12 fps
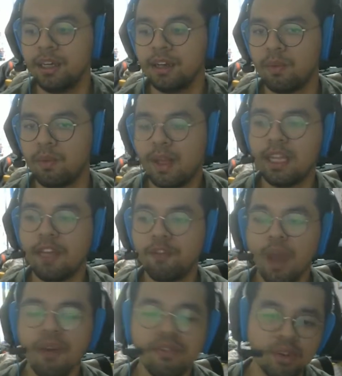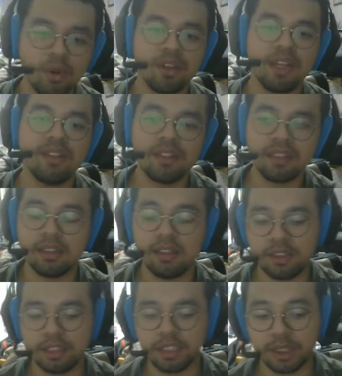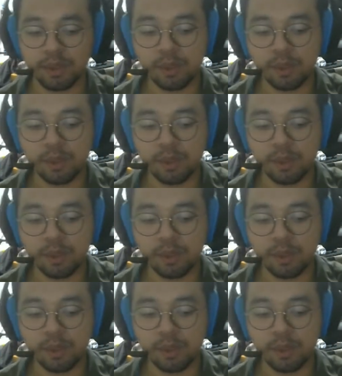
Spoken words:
Well, if you have zero interest in literature, you